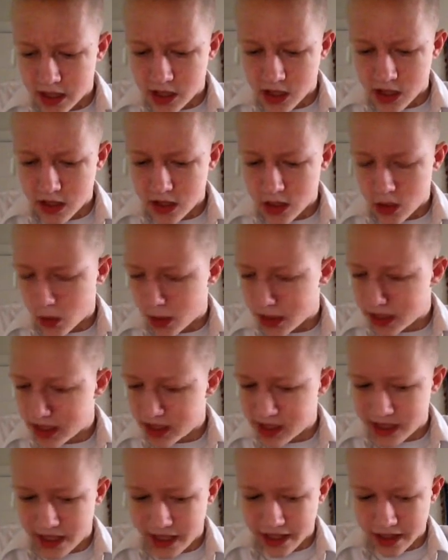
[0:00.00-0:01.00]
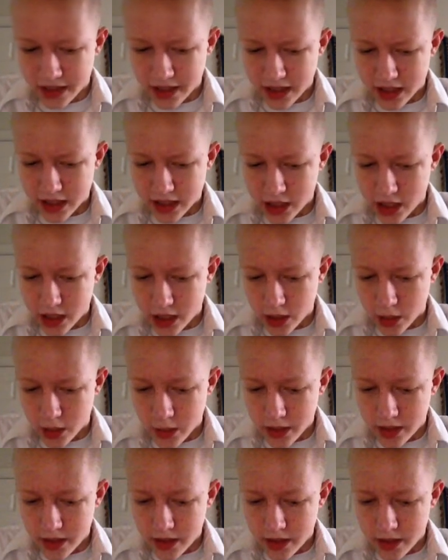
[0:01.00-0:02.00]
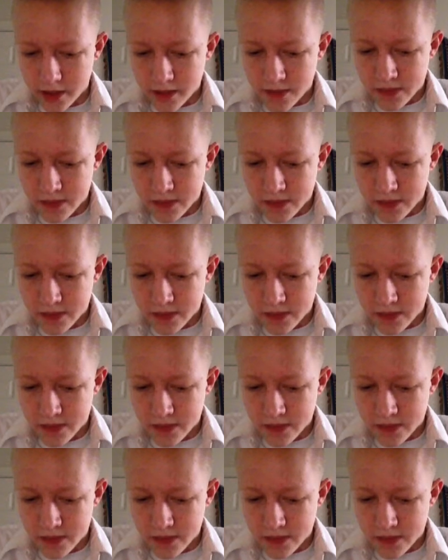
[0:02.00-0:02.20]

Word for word: swayed silently in the chilling wind.